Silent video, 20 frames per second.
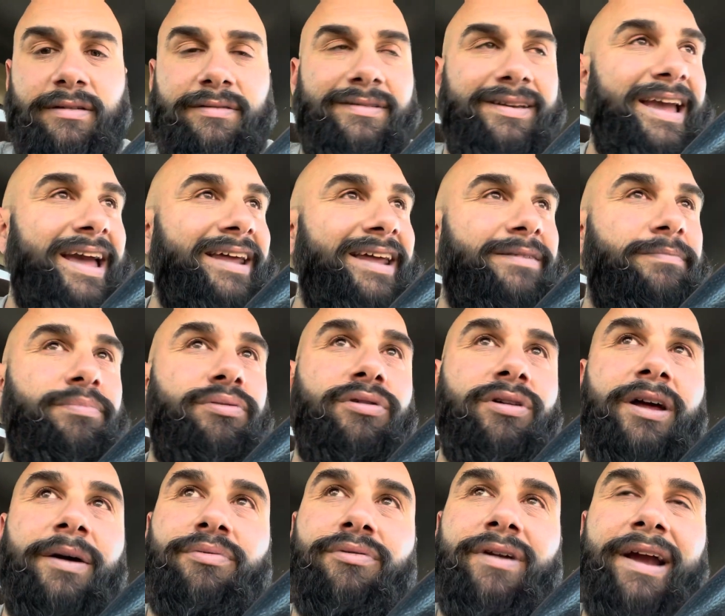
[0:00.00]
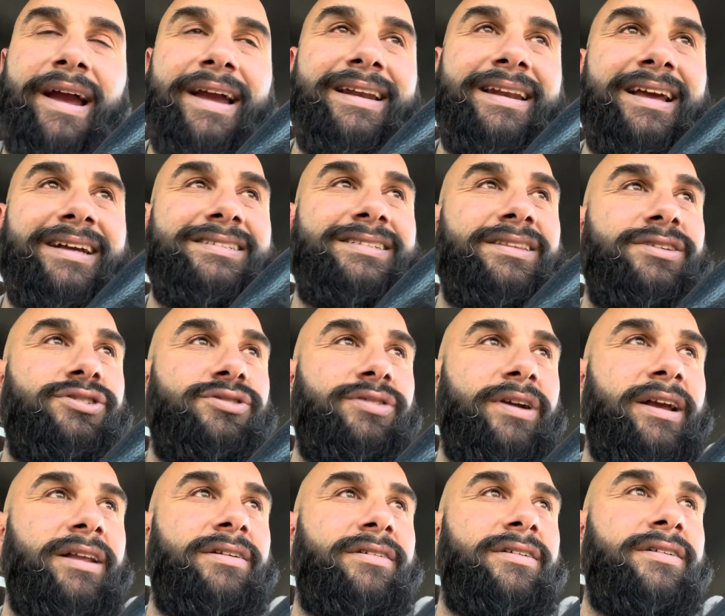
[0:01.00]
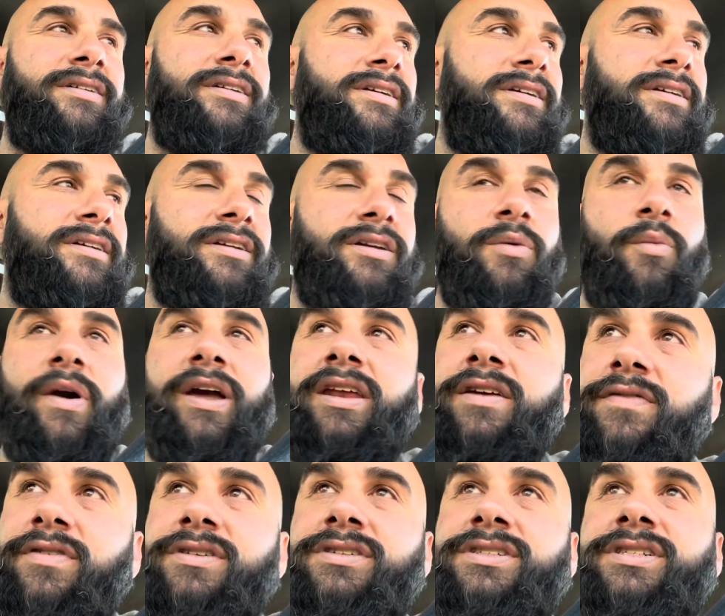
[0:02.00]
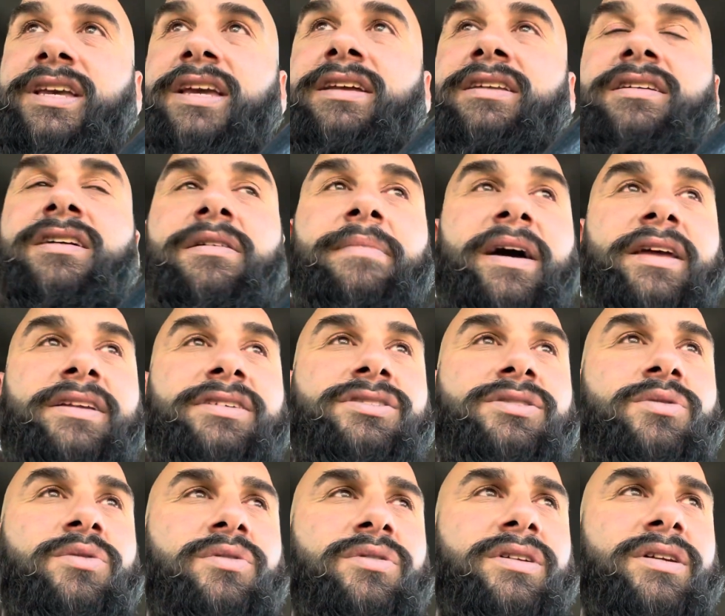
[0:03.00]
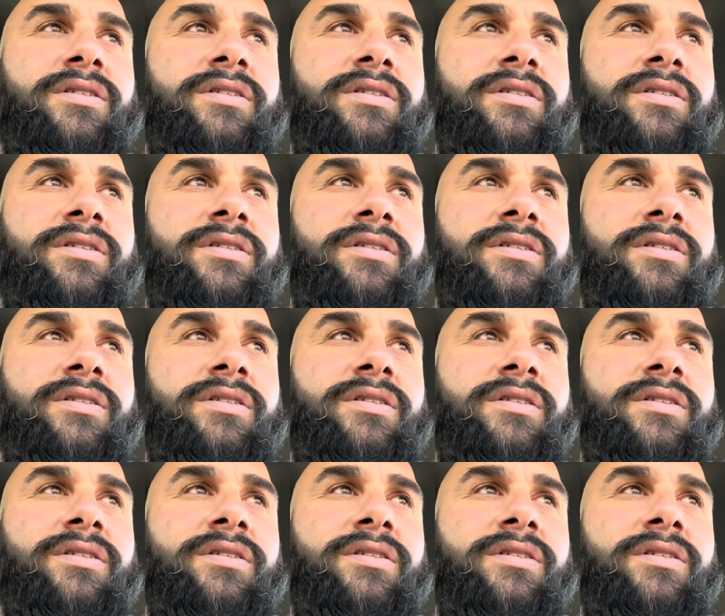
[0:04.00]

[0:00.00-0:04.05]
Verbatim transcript: He had to pull up right next to the trailer, waiting for his kid to come out of school.